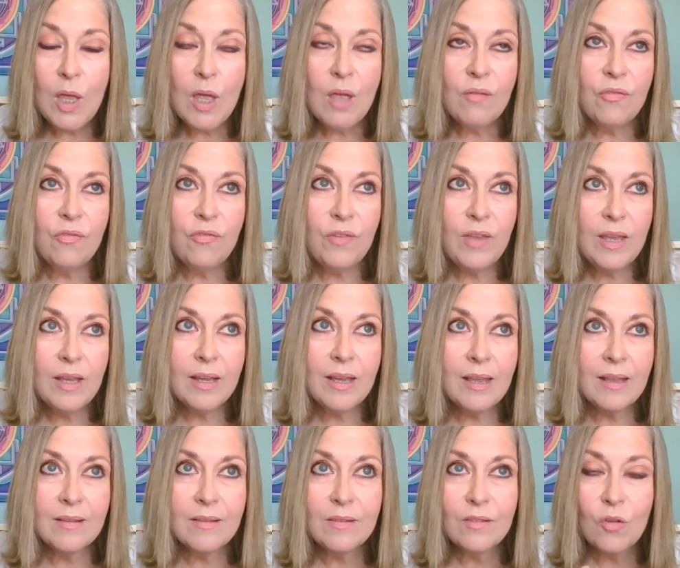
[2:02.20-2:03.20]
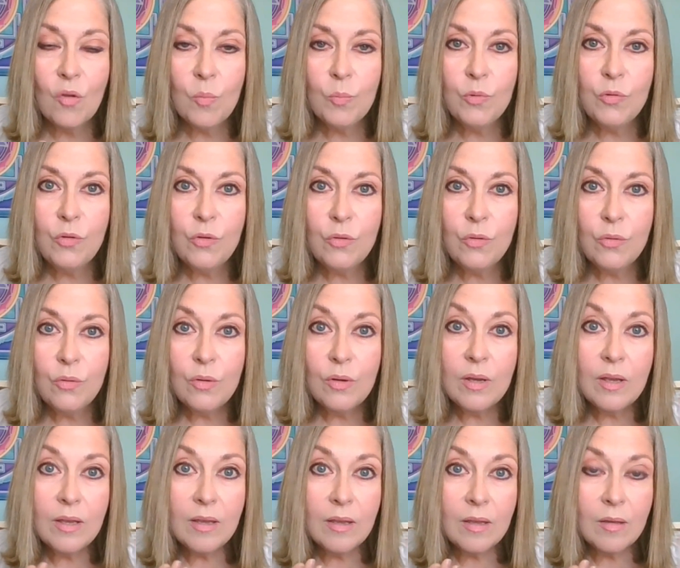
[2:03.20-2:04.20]
fear can stop you
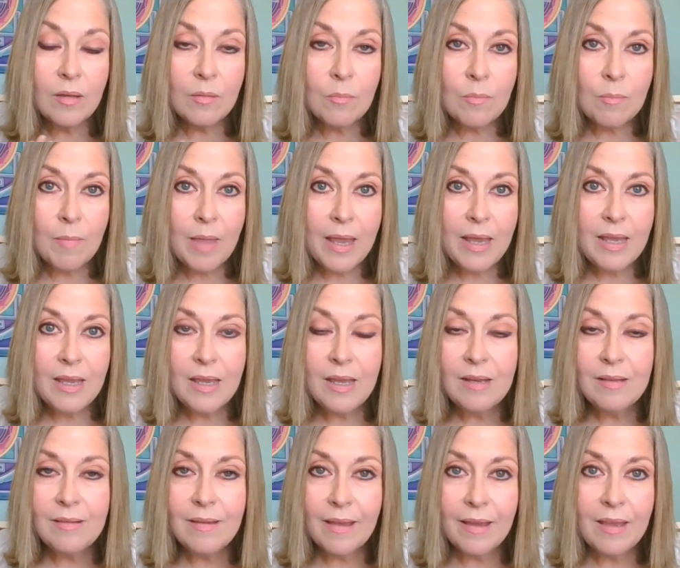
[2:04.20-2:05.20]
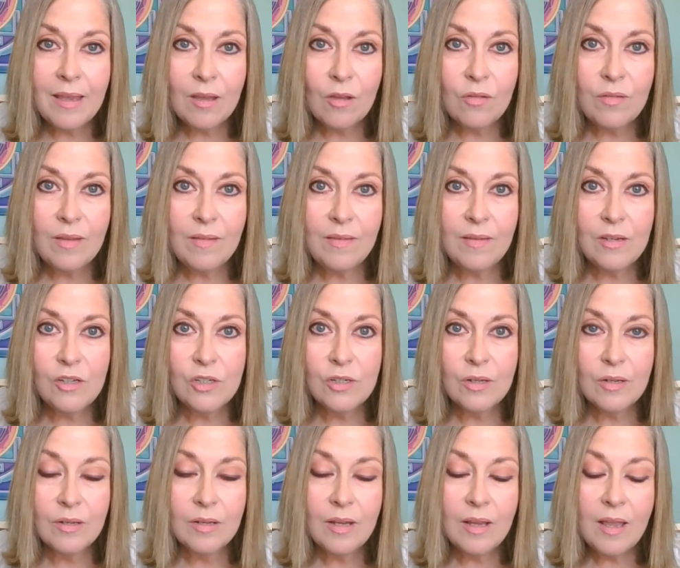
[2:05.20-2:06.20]
taking a
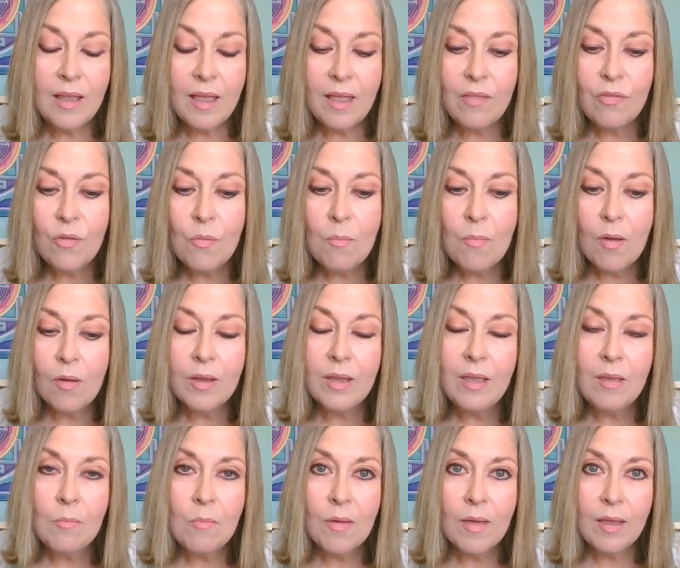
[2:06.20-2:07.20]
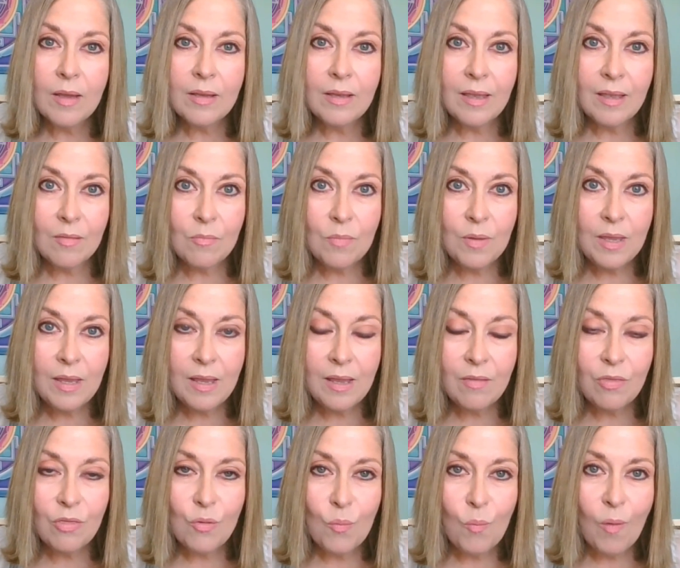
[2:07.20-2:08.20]
decision, and the monkey mind can be
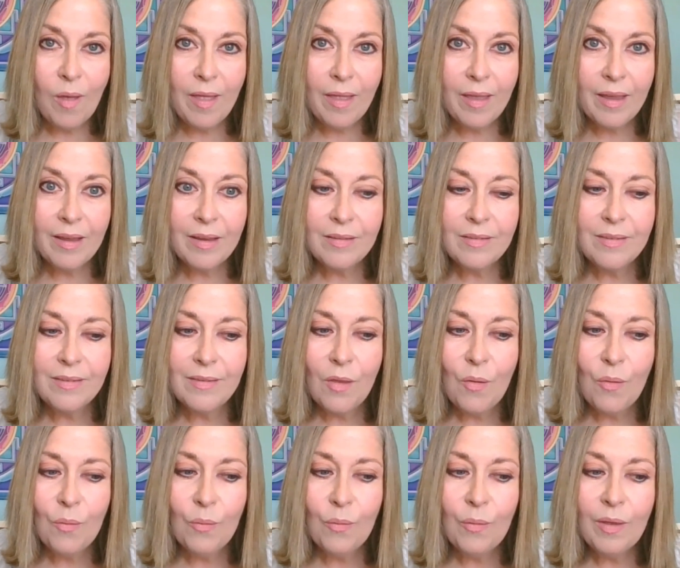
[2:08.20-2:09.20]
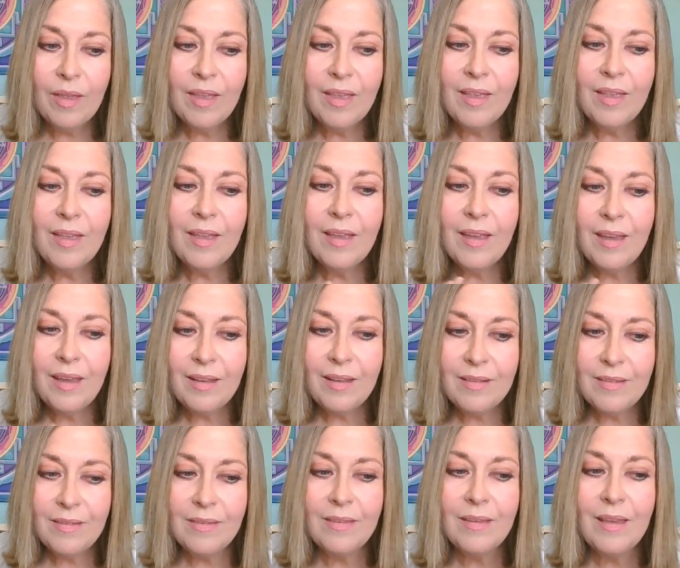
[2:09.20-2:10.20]
in the way. So
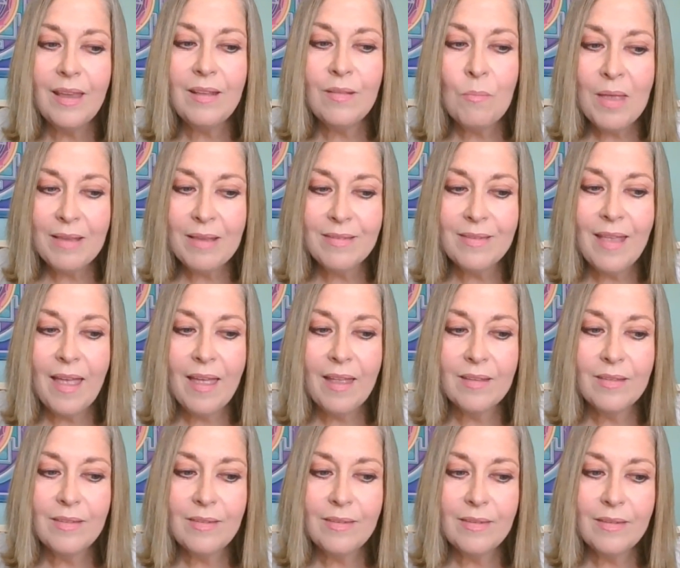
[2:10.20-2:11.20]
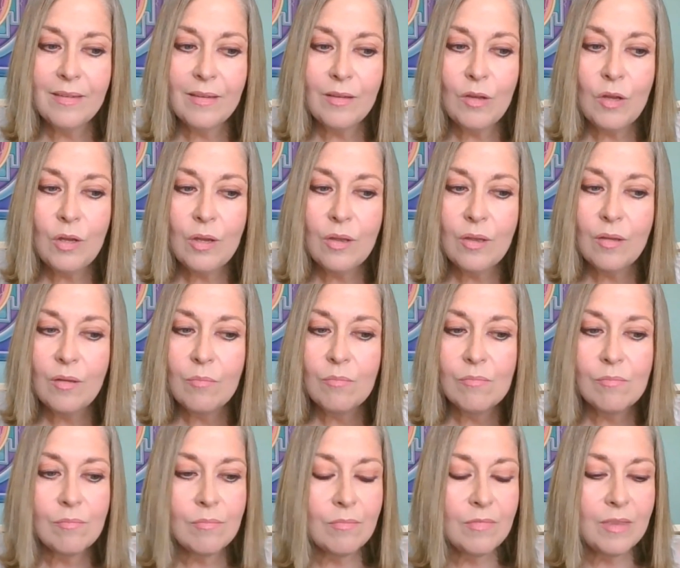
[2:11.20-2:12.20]
it makes sense.
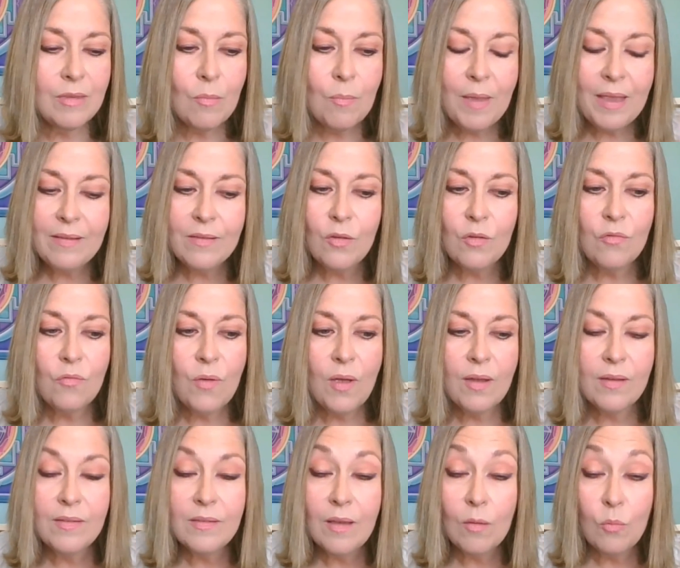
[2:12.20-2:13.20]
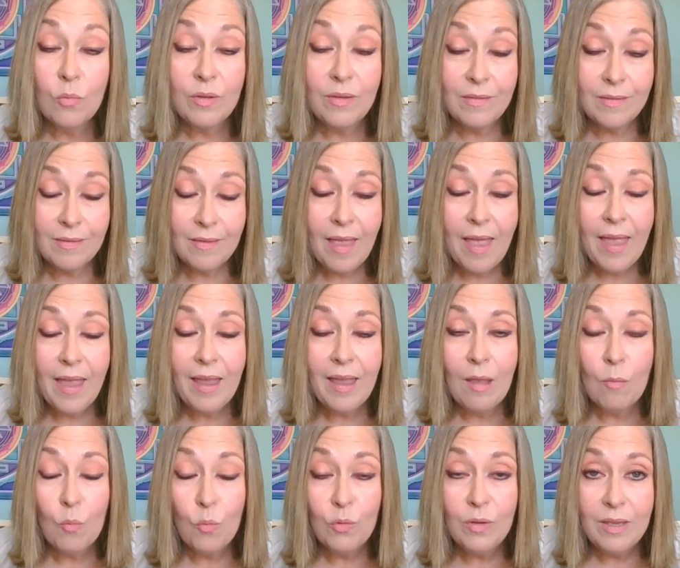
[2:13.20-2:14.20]
The best advice I would say
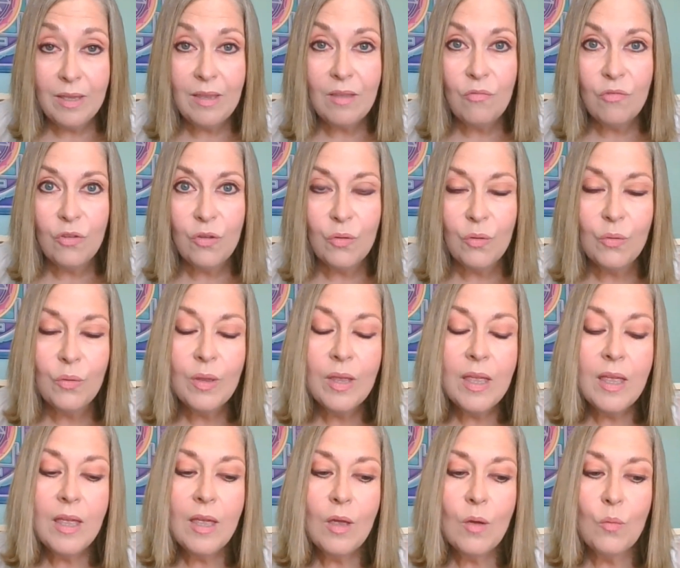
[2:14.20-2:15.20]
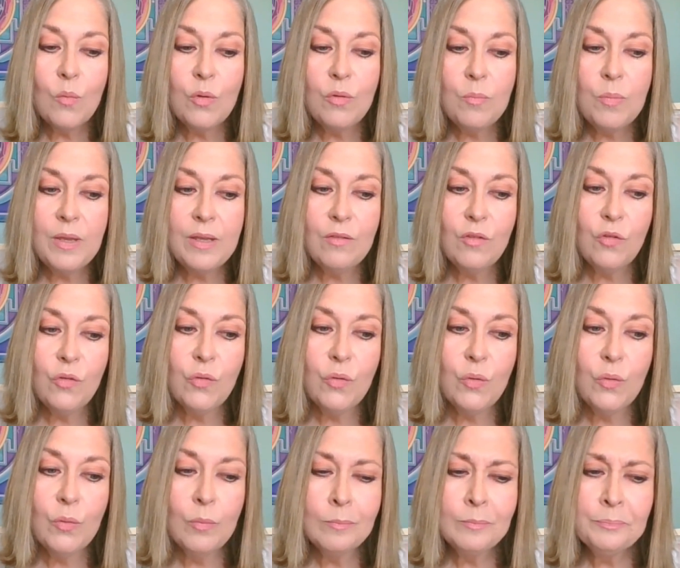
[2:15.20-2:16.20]
and would give you would be
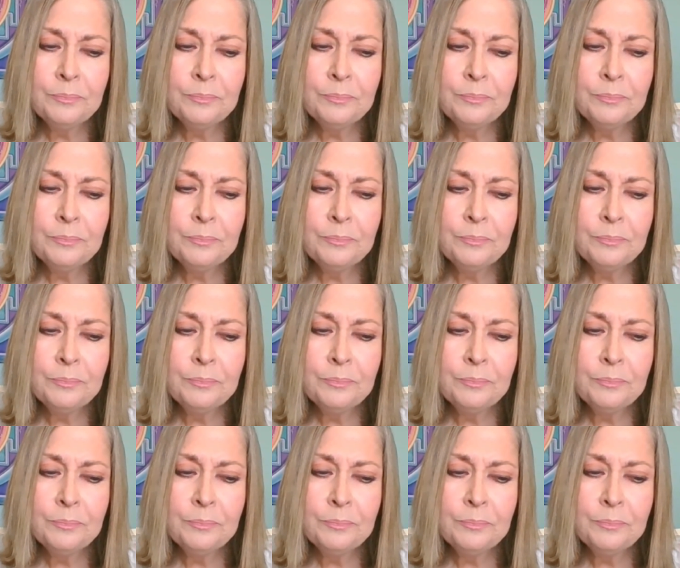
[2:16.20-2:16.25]
to